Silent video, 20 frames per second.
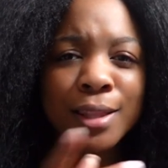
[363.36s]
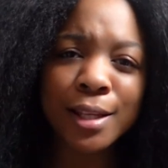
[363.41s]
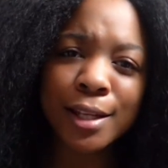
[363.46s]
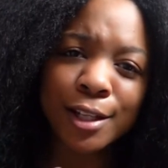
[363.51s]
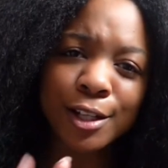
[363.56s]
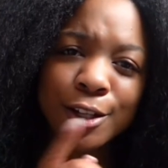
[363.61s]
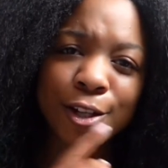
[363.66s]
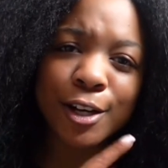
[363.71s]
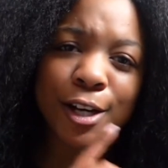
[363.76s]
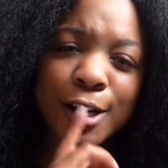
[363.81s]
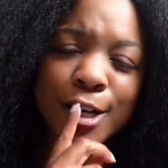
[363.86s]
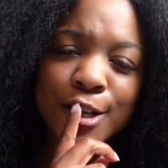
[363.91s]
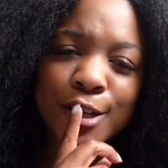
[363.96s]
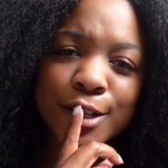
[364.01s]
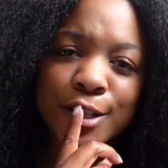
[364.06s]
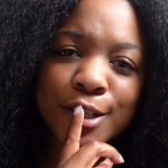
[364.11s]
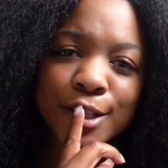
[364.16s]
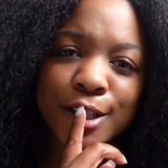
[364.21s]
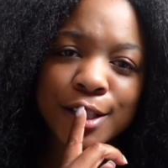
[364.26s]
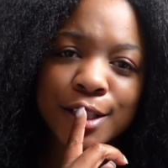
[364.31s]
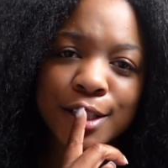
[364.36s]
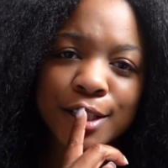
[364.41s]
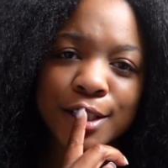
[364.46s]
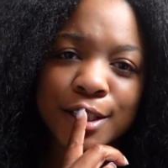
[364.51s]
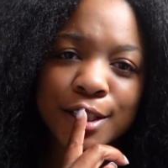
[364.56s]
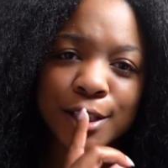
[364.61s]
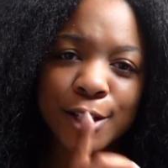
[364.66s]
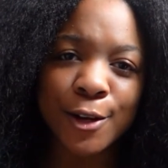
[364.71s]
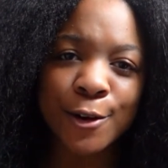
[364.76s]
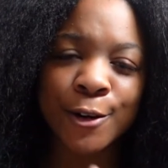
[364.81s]
think your hair
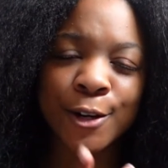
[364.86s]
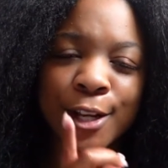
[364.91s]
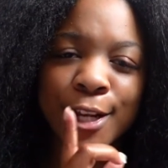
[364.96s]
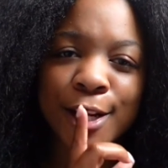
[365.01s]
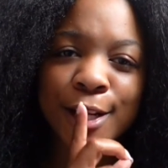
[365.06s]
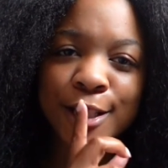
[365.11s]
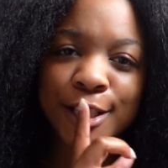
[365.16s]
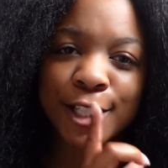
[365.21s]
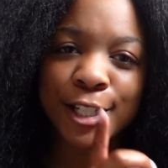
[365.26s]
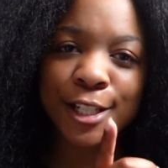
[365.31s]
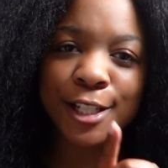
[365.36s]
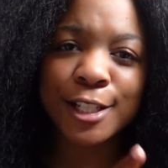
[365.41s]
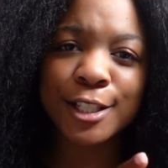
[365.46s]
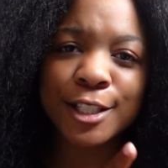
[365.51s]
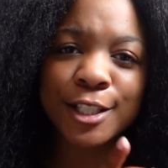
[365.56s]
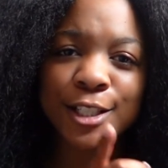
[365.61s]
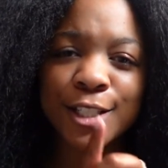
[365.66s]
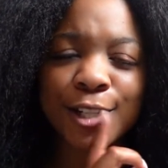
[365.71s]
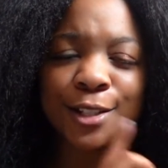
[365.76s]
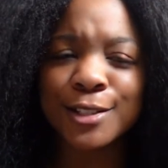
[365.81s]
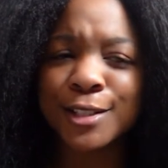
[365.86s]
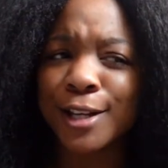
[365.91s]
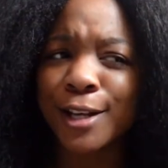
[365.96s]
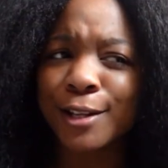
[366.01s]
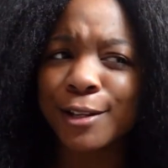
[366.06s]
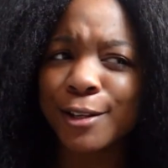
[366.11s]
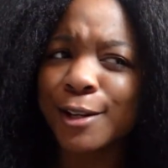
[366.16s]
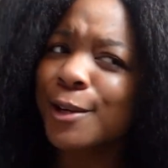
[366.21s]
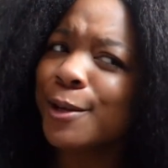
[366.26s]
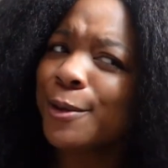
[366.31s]
is longer than 18 inches. And I was
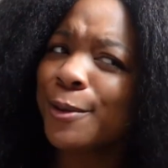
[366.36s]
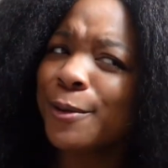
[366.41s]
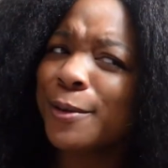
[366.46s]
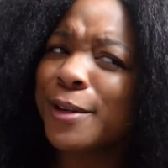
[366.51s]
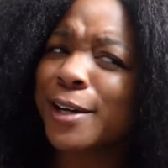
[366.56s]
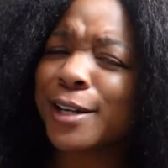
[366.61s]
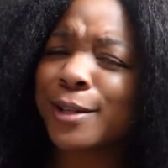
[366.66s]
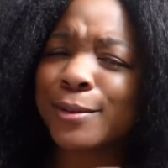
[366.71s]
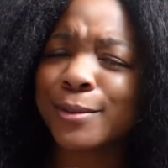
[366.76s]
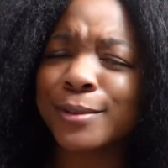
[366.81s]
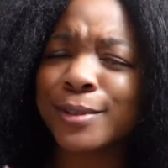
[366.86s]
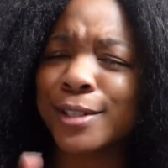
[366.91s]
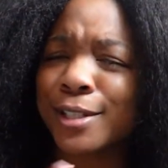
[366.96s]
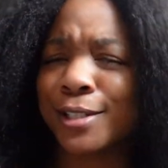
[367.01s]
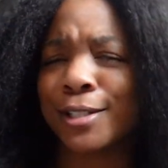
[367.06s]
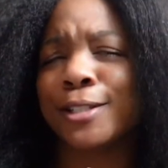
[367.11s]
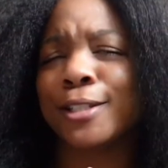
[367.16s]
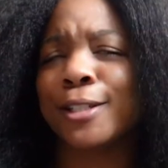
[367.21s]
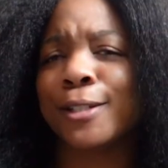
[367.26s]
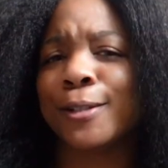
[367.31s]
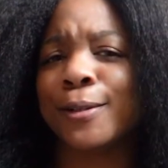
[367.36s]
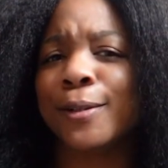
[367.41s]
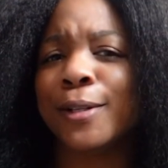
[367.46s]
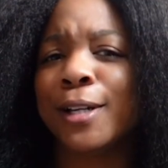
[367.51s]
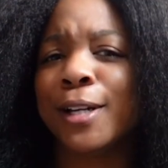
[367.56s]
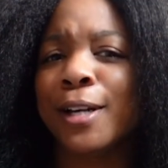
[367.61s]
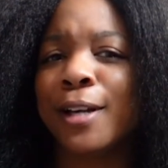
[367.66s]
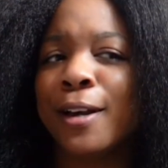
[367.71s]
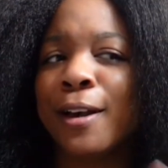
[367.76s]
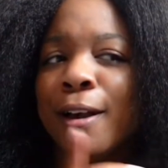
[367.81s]
like, no, I don't think so.
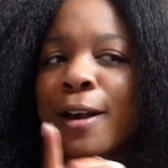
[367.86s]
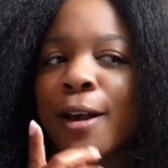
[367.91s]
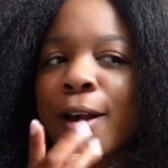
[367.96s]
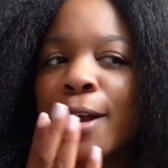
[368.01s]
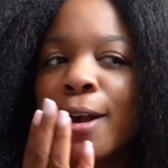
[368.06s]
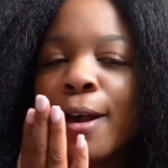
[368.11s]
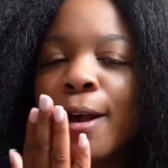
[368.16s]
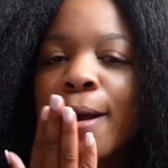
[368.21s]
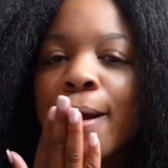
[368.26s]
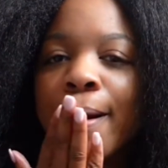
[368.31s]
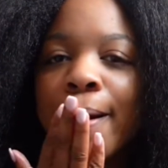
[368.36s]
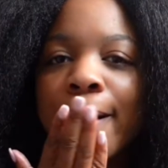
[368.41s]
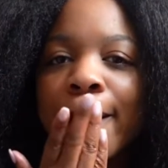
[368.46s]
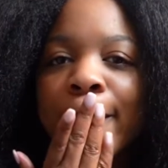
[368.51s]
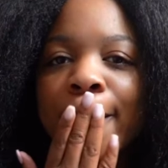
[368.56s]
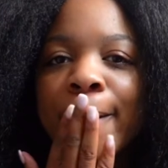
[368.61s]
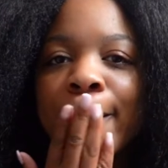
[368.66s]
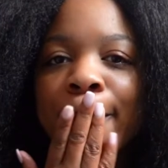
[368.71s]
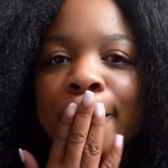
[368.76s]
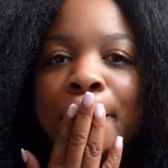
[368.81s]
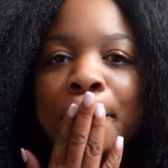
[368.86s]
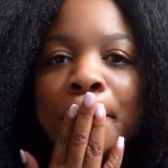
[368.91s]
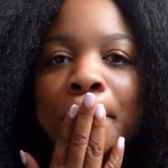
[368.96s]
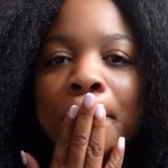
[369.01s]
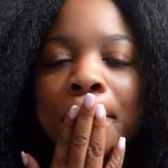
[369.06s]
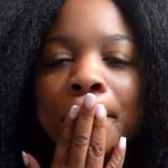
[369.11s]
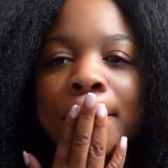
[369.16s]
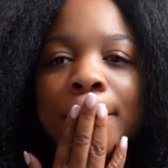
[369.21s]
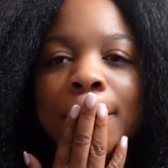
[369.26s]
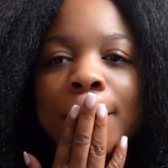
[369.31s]

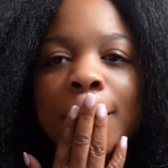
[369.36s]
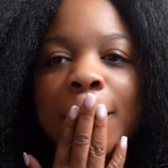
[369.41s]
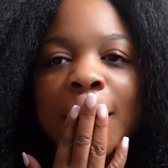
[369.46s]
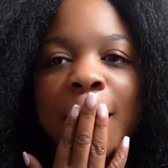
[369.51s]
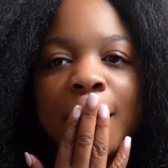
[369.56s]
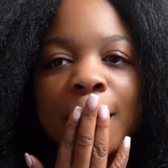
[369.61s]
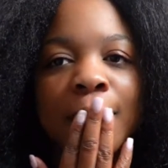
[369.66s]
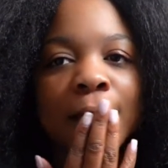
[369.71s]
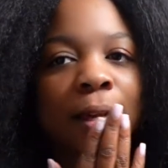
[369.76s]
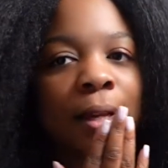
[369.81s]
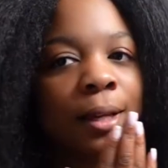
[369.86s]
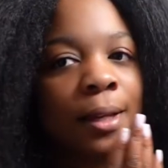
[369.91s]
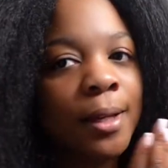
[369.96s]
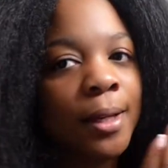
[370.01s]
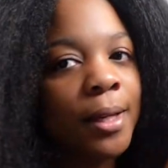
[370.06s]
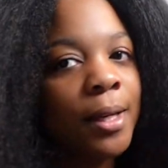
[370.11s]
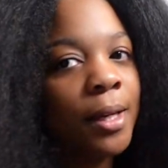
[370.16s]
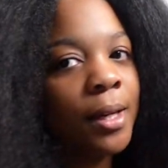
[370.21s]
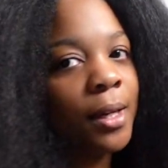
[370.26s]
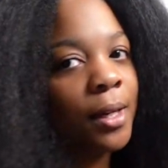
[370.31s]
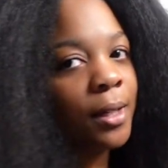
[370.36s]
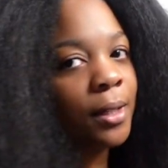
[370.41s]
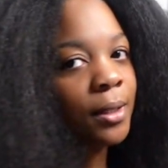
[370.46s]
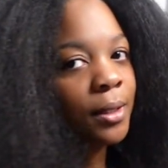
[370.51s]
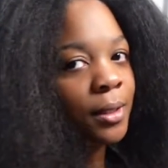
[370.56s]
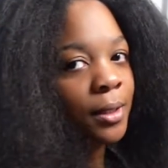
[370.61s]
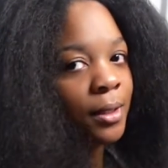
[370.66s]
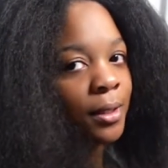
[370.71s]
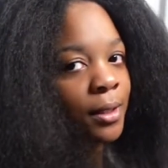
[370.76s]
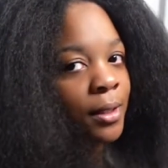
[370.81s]
Um, yeah.
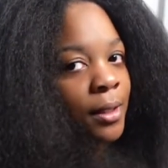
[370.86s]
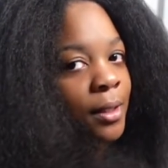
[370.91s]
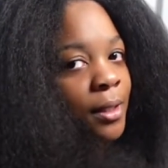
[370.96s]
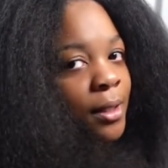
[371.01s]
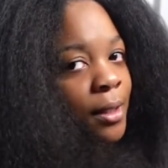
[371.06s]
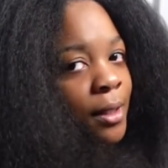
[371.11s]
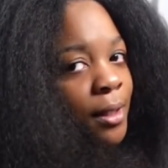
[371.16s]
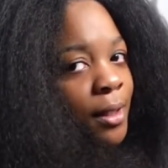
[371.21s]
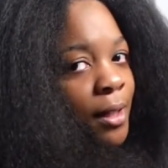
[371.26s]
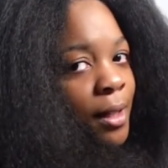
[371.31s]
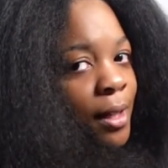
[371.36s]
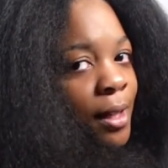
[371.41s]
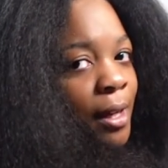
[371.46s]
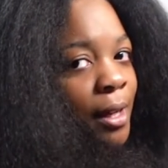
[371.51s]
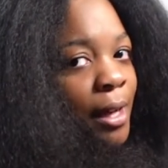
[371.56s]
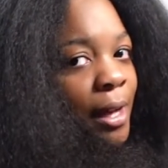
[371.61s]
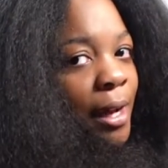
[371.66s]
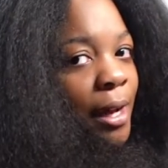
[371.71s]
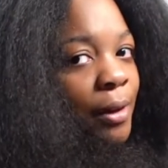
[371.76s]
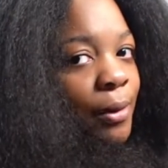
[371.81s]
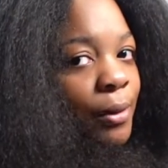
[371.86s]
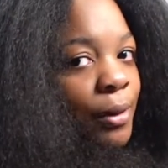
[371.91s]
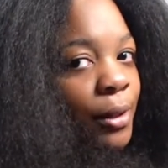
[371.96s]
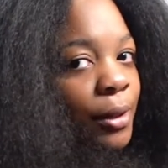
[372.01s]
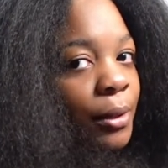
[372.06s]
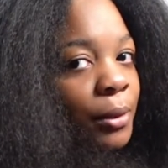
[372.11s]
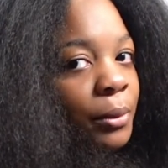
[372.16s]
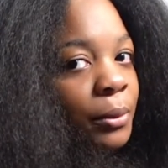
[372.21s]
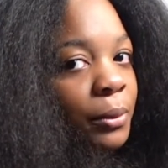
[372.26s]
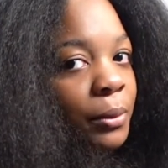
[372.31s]
I don't
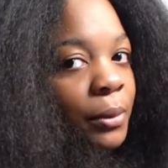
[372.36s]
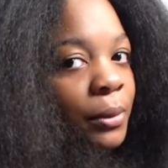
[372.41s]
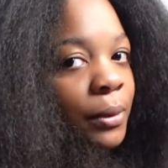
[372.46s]
know.